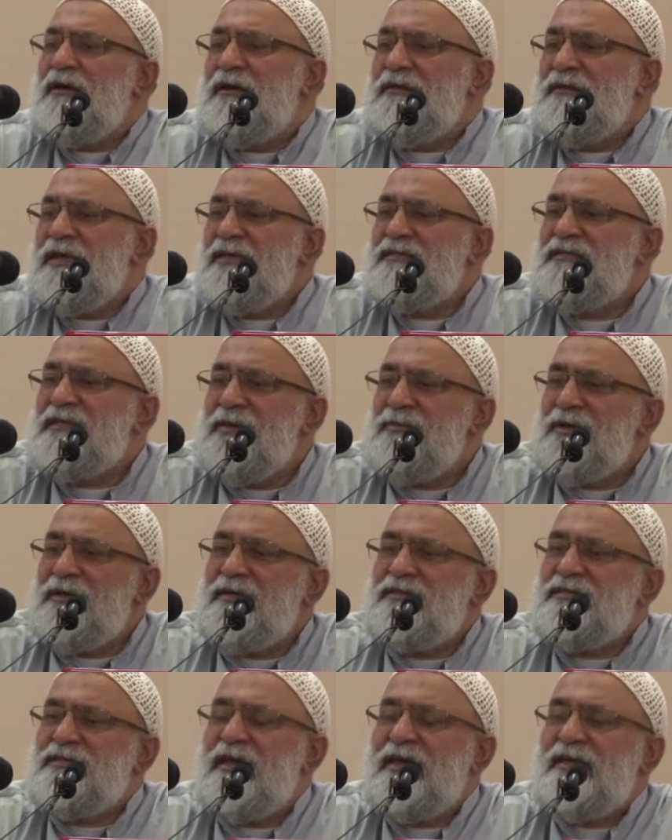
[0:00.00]
and the
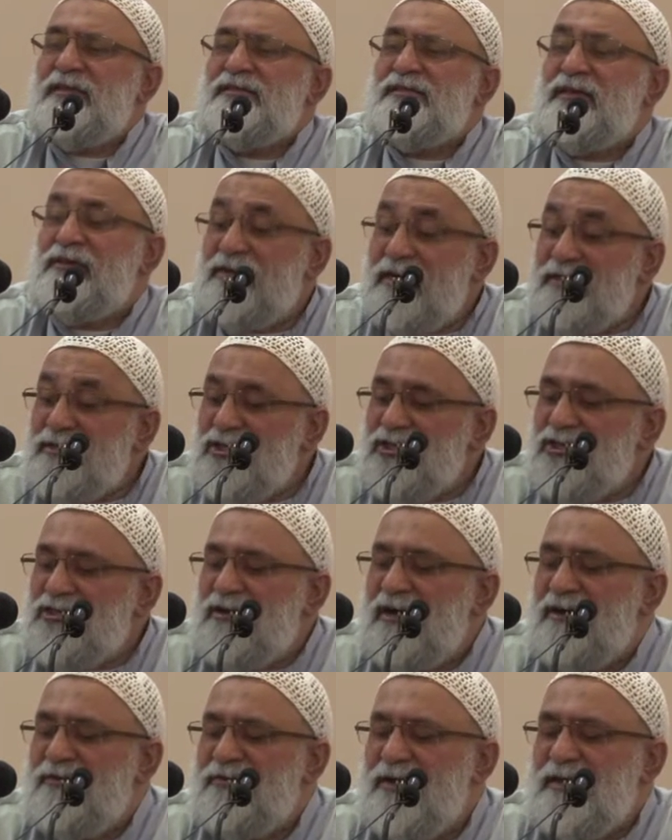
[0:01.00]
examiner says, the
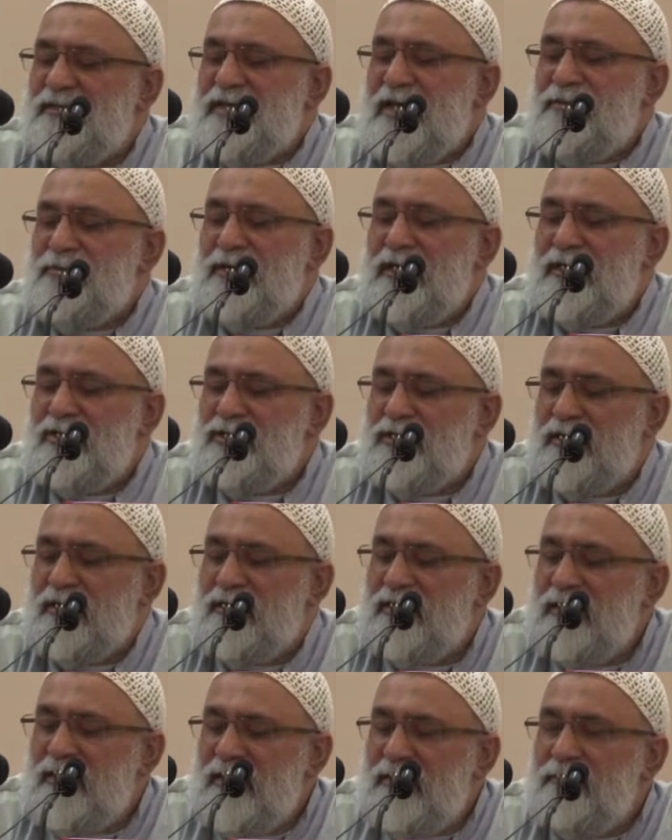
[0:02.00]
registrar for
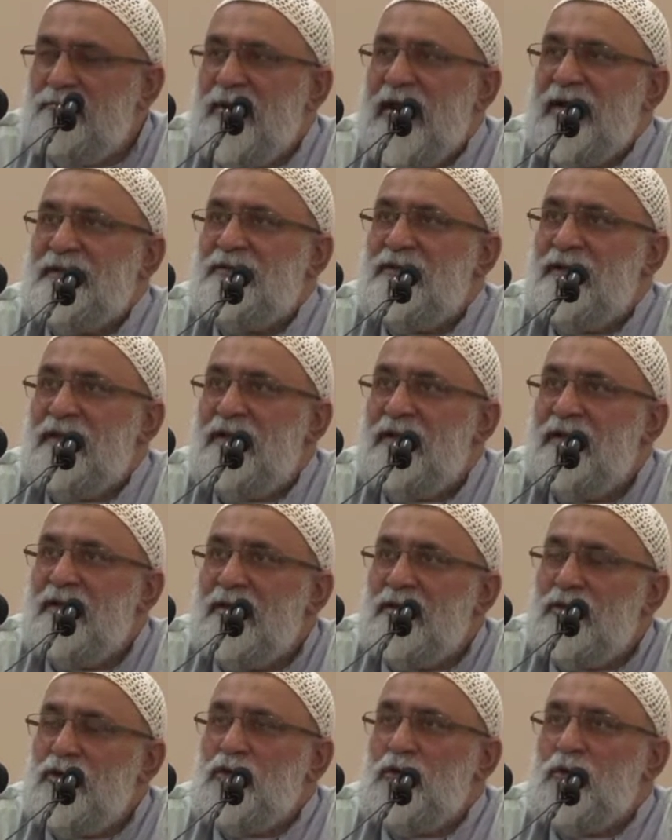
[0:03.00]
examination, Padri,
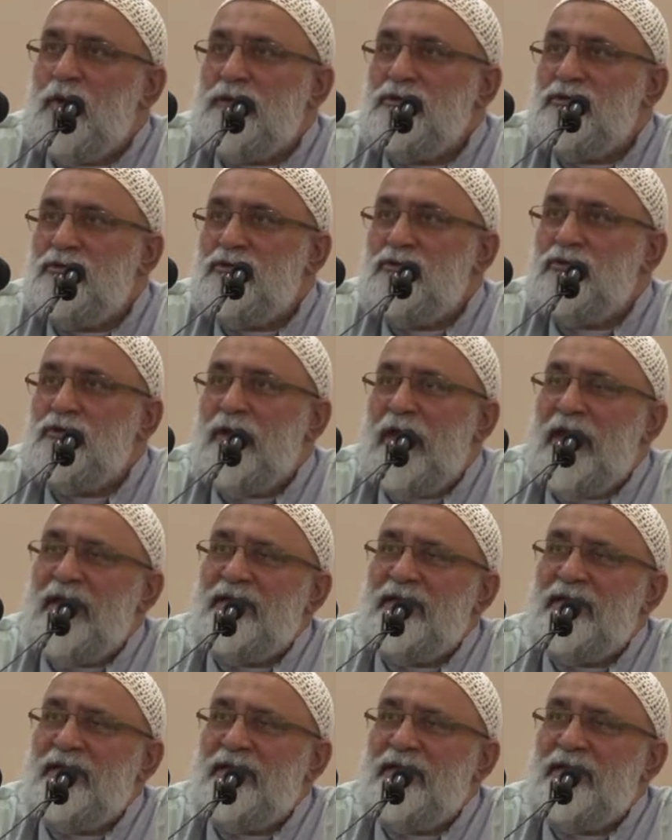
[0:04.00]
you want to do